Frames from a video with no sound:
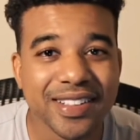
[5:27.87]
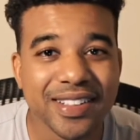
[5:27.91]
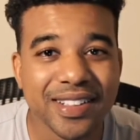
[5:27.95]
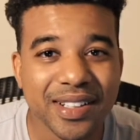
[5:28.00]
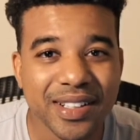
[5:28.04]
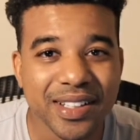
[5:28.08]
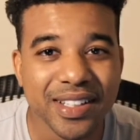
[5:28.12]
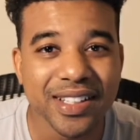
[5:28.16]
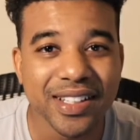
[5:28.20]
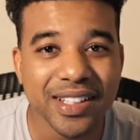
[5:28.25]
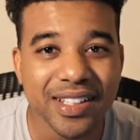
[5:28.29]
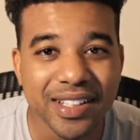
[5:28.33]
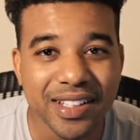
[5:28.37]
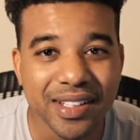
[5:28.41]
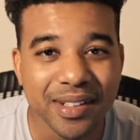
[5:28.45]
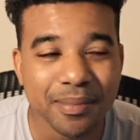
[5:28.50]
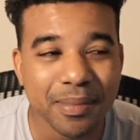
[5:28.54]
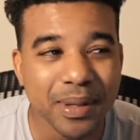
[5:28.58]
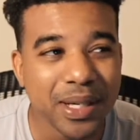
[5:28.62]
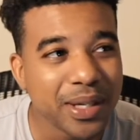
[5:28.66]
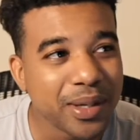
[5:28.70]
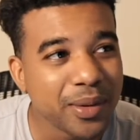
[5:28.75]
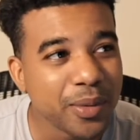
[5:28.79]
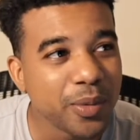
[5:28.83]
yeah,
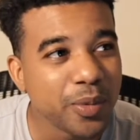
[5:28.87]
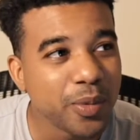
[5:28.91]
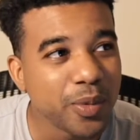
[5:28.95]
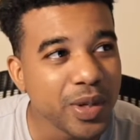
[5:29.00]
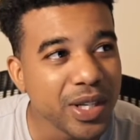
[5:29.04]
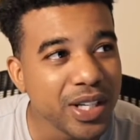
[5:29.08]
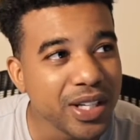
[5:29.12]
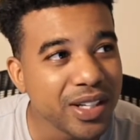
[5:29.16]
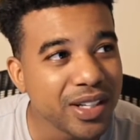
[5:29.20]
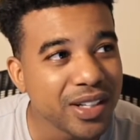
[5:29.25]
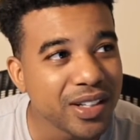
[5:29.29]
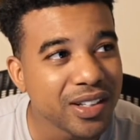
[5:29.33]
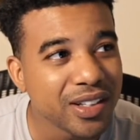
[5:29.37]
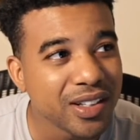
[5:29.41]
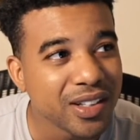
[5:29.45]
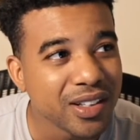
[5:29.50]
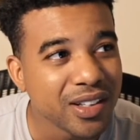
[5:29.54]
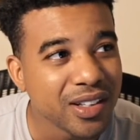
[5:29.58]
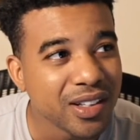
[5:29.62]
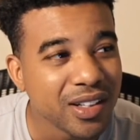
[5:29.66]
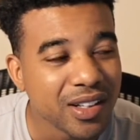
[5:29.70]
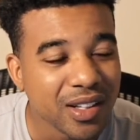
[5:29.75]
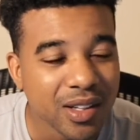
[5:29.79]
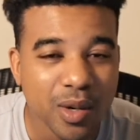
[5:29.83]
about a week
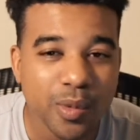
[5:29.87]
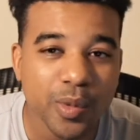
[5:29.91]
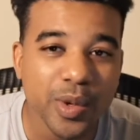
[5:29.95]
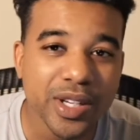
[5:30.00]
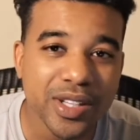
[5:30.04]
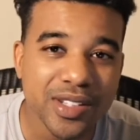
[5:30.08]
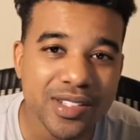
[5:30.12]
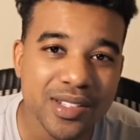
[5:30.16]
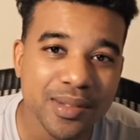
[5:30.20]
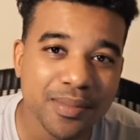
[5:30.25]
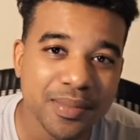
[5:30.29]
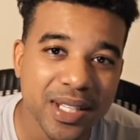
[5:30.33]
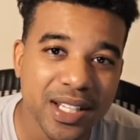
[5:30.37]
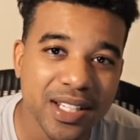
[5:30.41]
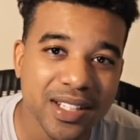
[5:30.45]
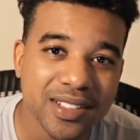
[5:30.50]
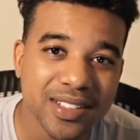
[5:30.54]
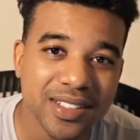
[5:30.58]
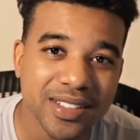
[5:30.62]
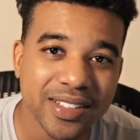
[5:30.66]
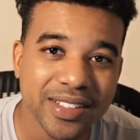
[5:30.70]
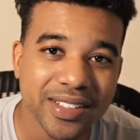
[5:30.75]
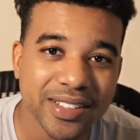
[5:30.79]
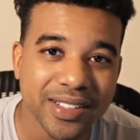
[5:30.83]
and some days
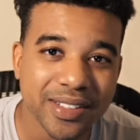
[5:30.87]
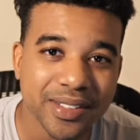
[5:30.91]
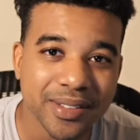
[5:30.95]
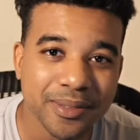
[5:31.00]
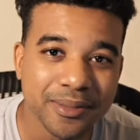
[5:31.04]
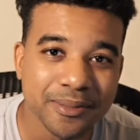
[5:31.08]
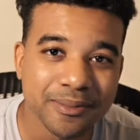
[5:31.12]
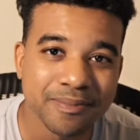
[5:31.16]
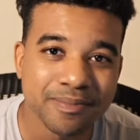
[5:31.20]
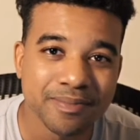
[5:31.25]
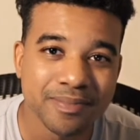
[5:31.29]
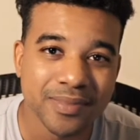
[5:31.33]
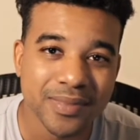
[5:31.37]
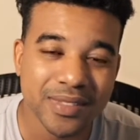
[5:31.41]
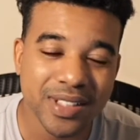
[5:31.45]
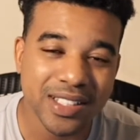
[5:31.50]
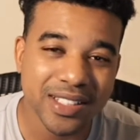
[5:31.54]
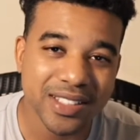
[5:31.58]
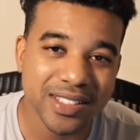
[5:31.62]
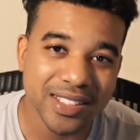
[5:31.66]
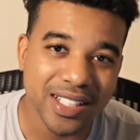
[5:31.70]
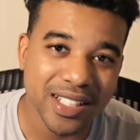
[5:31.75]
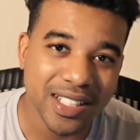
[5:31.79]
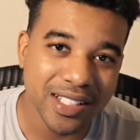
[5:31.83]
later, I
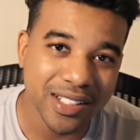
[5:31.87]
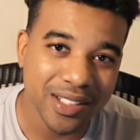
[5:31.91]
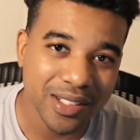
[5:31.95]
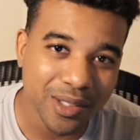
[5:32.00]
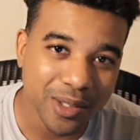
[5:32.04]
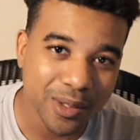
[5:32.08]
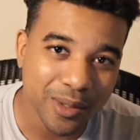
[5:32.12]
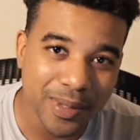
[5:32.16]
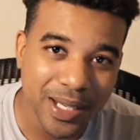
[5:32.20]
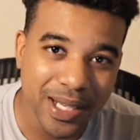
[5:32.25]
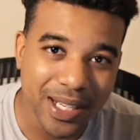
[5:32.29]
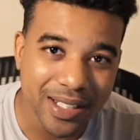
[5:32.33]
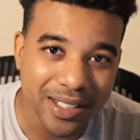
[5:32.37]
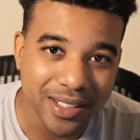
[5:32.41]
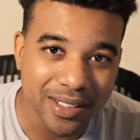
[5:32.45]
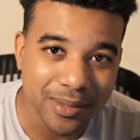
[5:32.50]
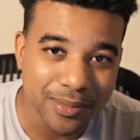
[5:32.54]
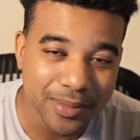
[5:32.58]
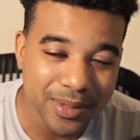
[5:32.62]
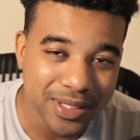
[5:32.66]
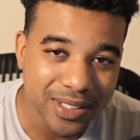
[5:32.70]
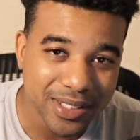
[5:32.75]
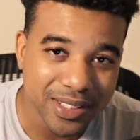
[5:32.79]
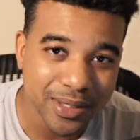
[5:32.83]
decided to go back up
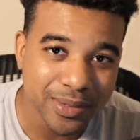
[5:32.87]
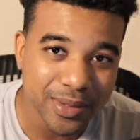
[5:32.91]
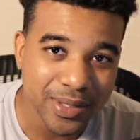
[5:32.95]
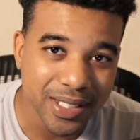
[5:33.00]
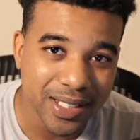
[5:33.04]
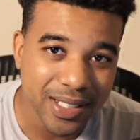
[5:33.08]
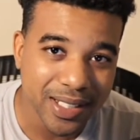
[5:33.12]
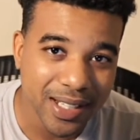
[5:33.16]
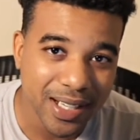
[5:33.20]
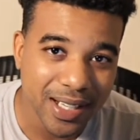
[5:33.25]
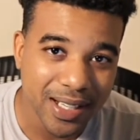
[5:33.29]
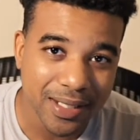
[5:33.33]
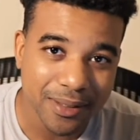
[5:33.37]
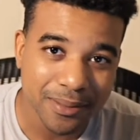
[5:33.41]
and see what they got.